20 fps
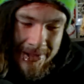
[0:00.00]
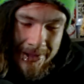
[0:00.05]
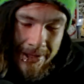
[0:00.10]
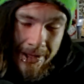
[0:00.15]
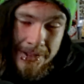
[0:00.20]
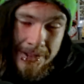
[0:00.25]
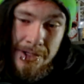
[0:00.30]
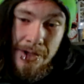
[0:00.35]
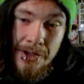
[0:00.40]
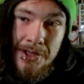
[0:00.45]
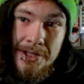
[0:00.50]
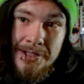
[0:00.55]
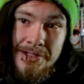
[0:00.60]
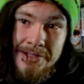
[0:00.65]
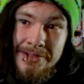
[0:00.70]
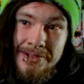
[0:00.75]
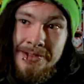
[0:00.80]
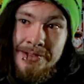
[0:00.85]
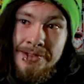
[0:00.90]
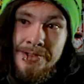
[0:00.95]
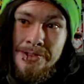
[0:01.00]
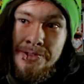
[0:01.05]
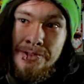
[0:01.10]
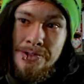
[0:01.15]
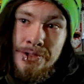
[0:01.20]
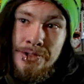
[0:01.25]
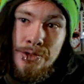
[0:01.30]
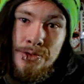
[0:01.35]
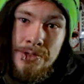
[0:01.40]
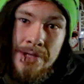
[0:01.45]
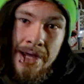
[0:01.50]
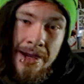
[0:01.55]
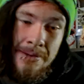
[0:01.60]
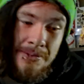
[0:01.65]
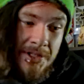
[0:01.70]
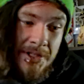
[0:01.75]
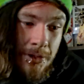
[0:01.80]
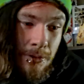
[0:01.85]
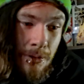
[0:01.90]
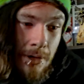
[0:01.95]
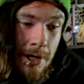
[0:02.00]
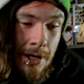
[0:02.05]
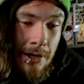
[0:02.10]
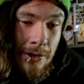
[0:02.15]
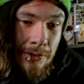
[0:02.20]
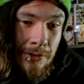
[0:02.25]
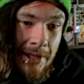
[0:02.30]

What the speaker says: I saw it 2 times in a row,